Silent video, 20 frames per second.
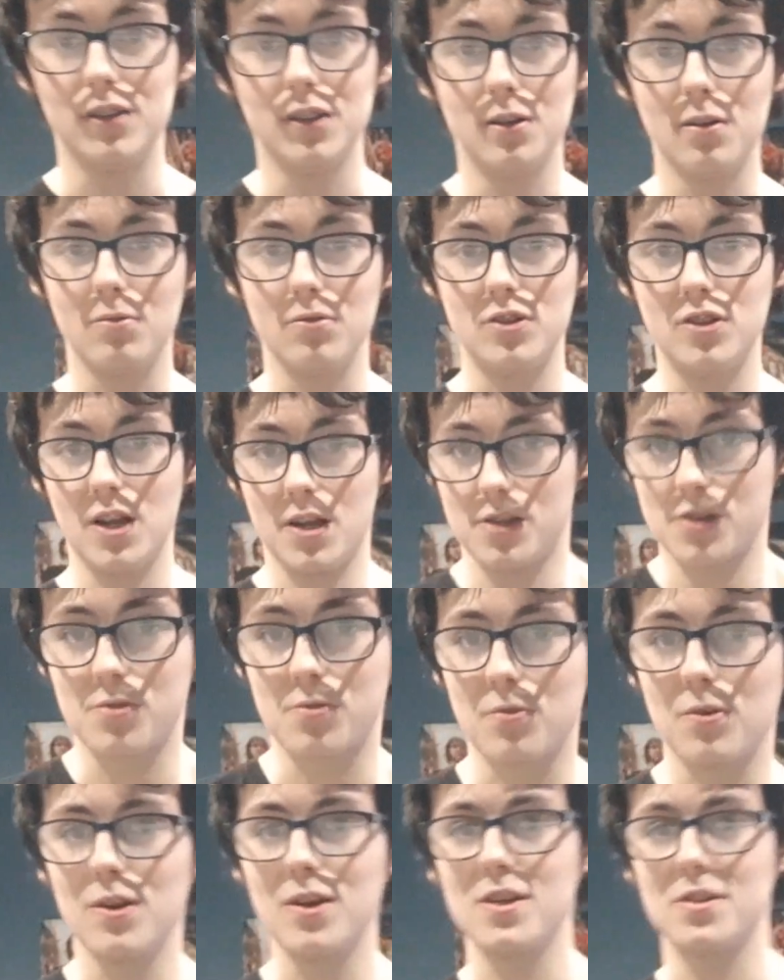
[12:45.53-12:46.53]
you know,
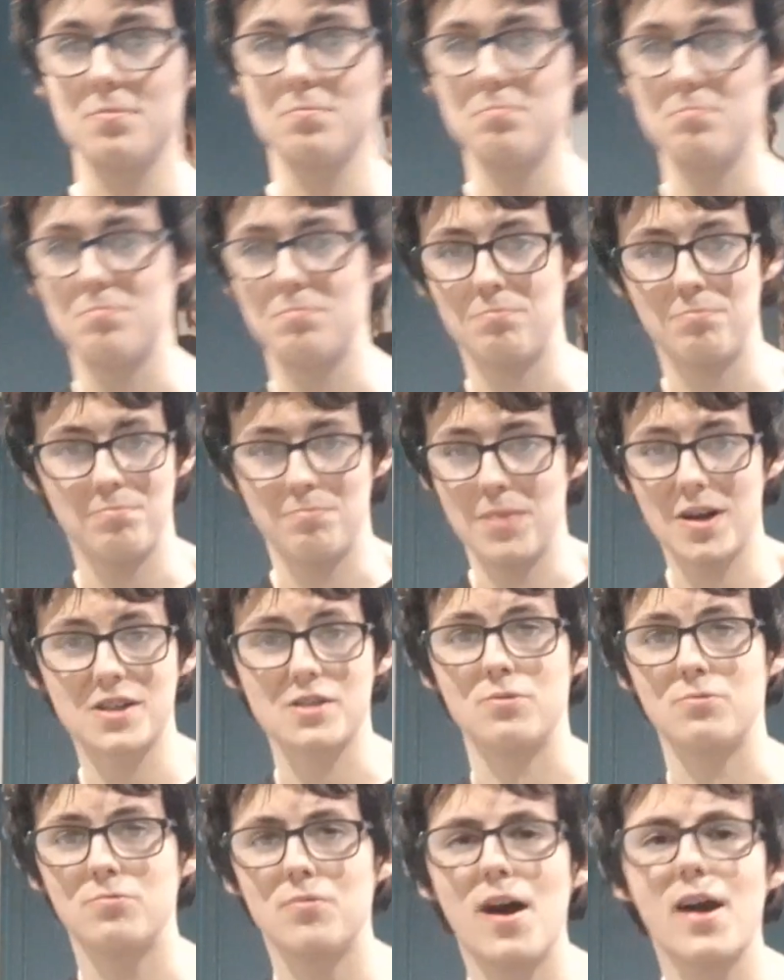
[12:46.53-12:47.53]
destroys and makes
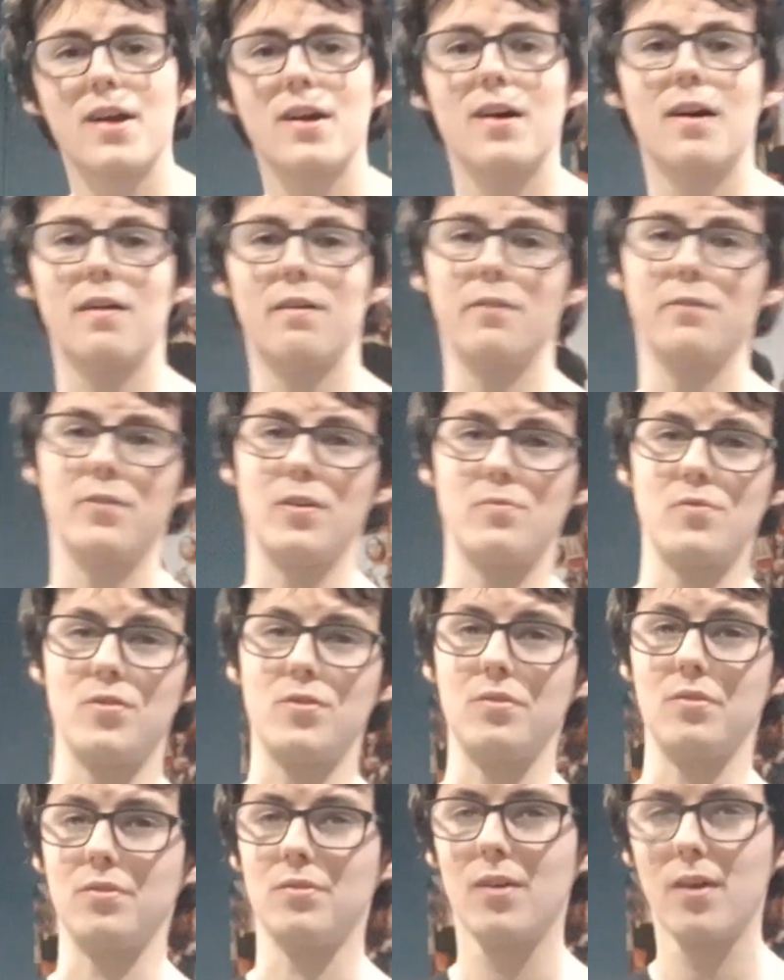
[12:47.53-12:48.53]
a riot out of
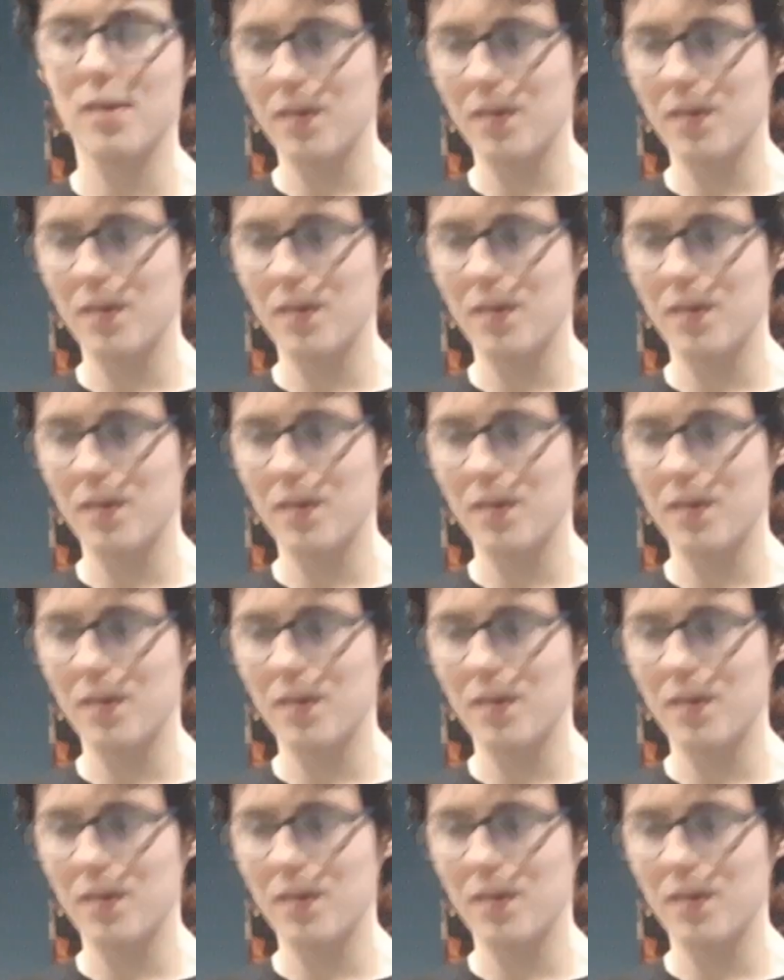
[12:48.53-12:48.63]
everything.